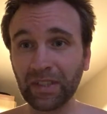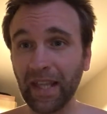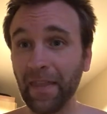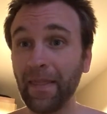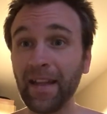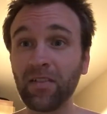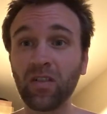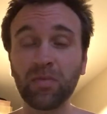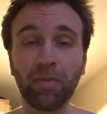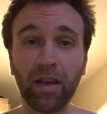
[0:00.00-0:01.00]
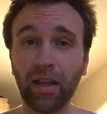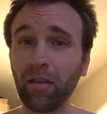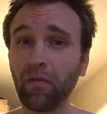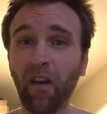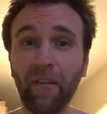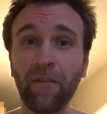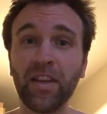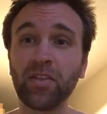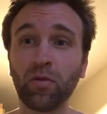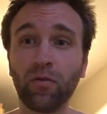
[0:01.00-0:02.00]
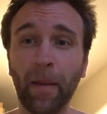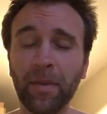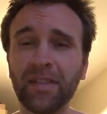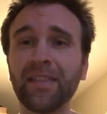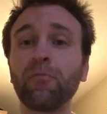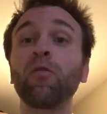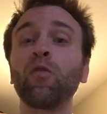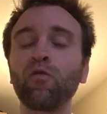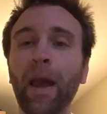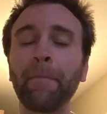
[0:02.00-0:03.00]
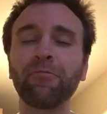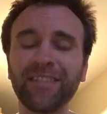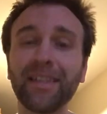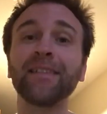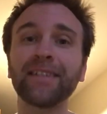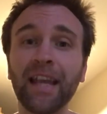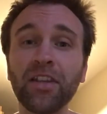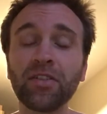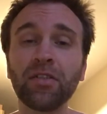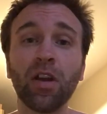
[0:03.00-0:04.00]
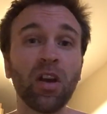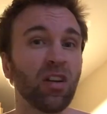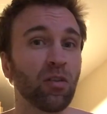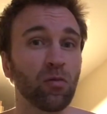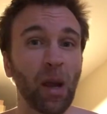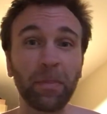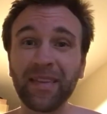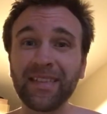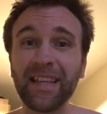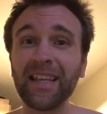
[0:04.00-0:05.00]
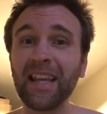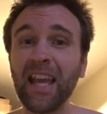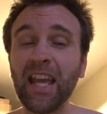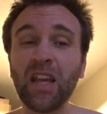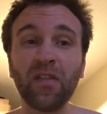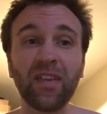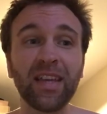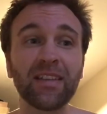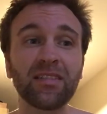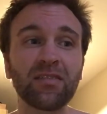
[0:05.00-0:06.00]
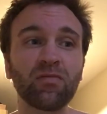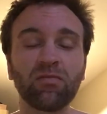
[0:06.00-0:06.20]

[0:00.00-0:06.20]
And then just by a visual representation, we have to see if it's